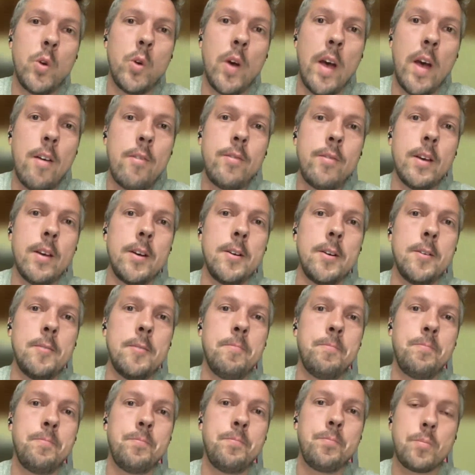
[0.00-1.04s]
have
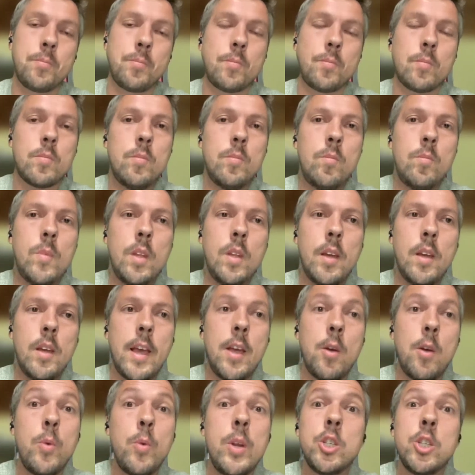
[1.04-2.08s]

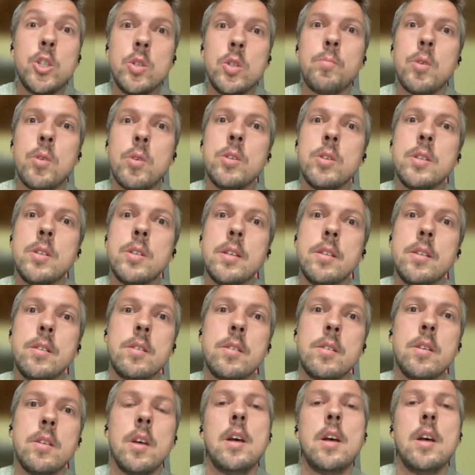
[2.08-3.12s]
a regional
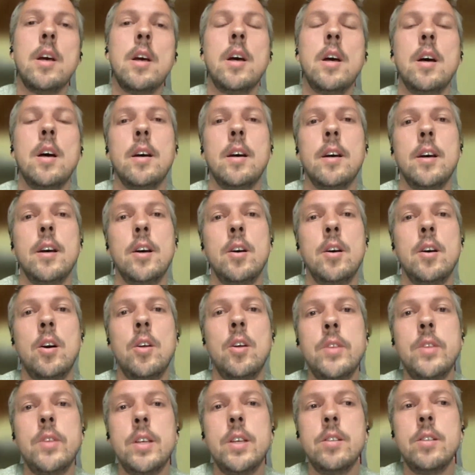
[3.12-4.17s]
process
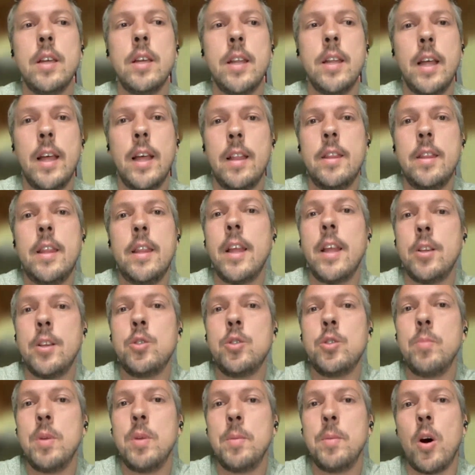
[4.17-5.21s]
on this, and I think they
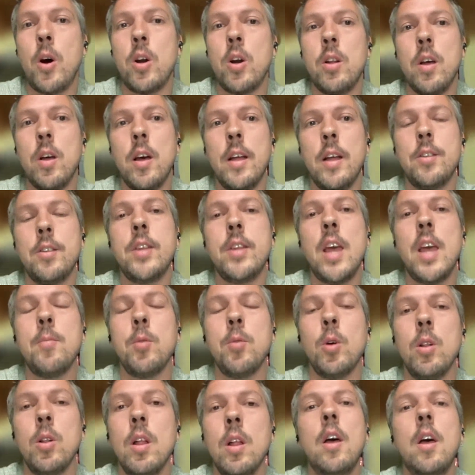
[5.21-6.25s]
should be part at the
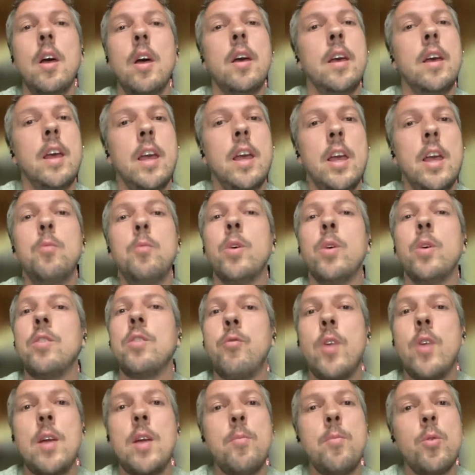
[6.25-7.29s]
table. In what
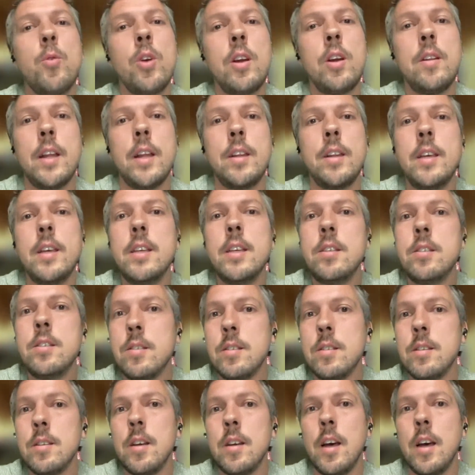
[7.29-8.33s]
framework that
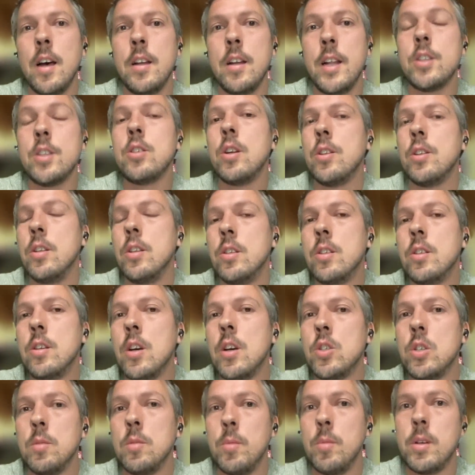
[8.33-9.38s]
is, that's another
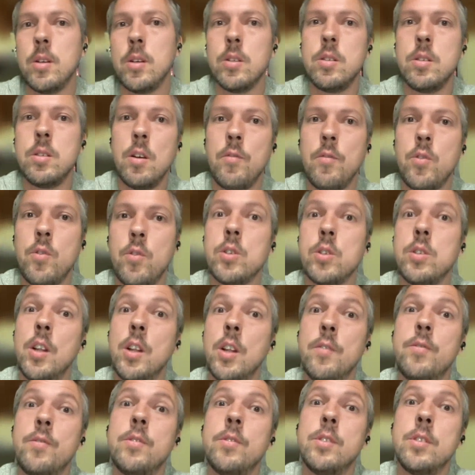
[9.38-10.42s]
discussion, because of course a
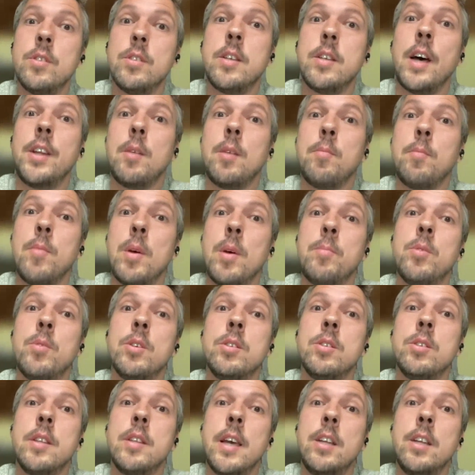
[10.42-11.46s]
lot of SADC member
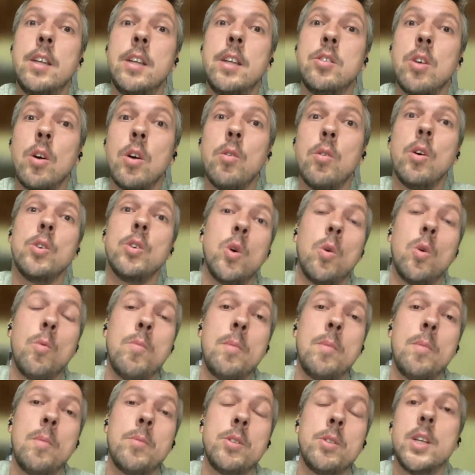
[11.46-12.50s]
states are
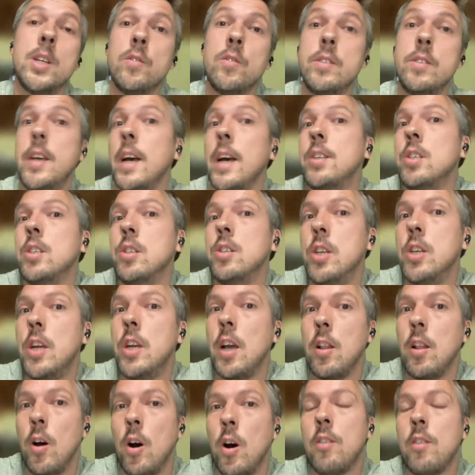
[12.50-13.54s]
also member states of the
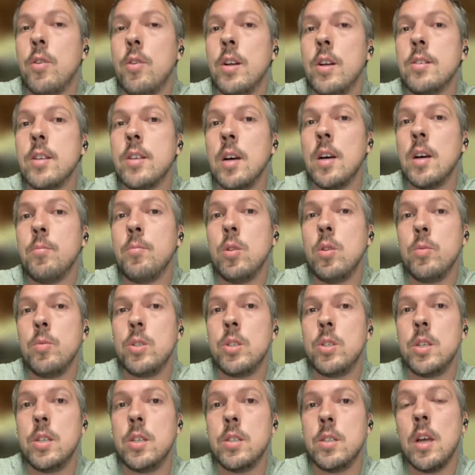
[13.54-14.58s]
ICGLR, for example,
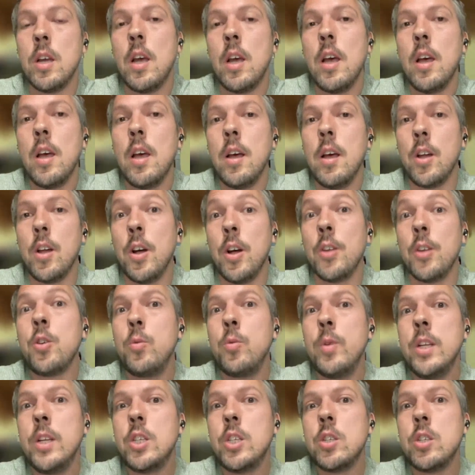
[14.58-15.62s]
which is
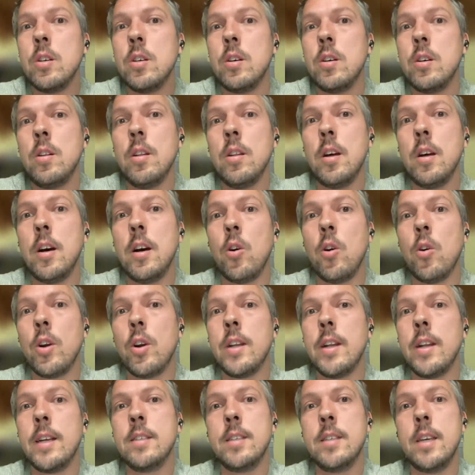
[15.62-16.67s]
another regional
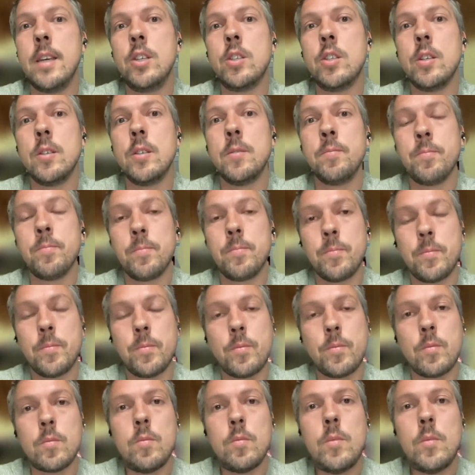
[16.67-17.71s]
organization
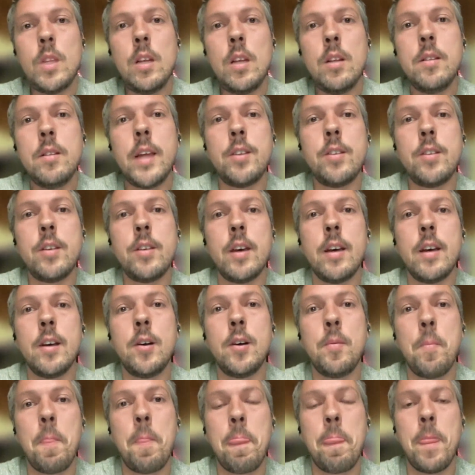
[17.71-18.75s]
that
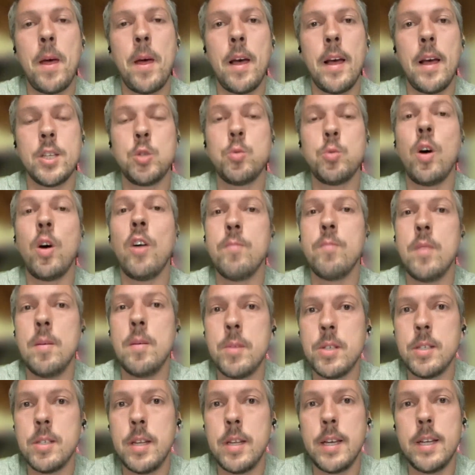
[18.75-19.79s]
has 12
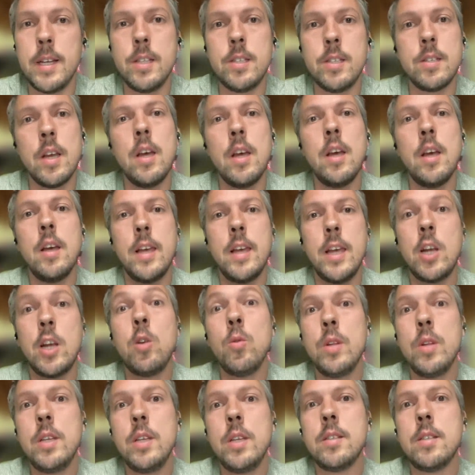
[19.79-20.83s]
member states,
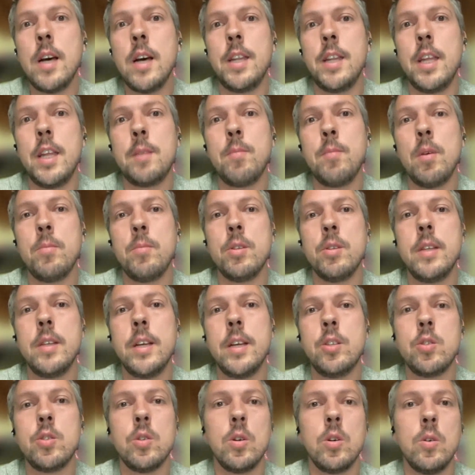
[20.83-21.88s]
including SADC member
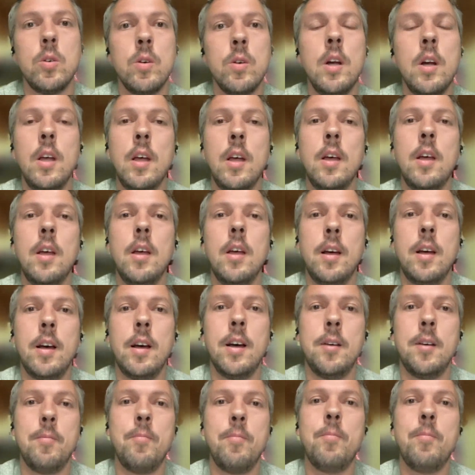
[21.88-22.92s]
states. So
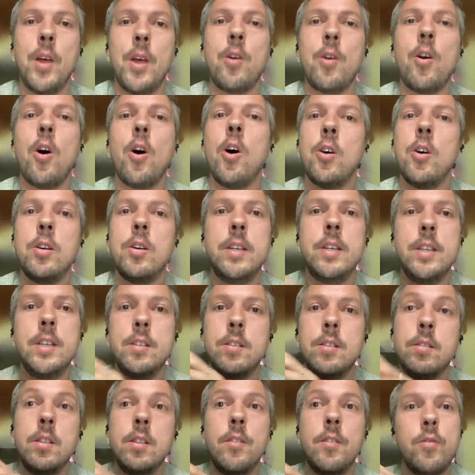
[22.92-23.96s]
there are
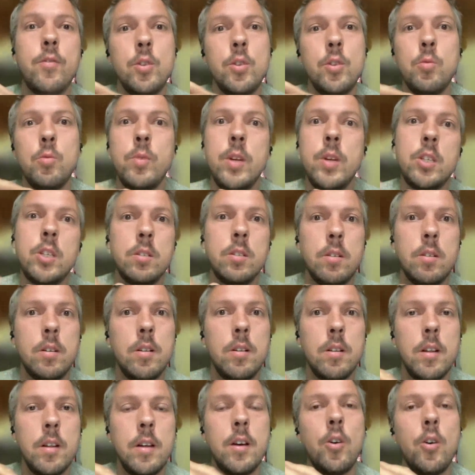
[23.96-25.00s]
these different
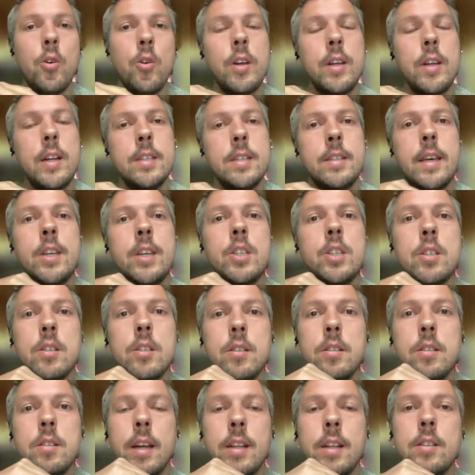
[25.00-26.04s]
regional
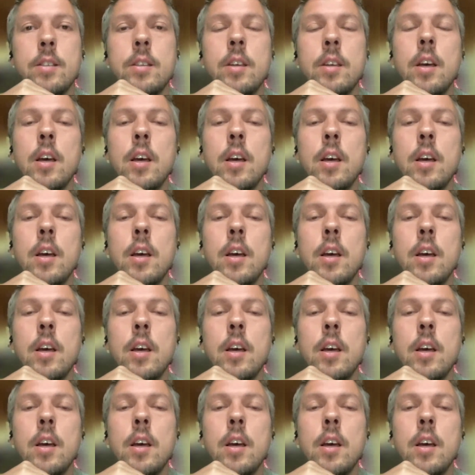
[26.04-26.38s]
organizations that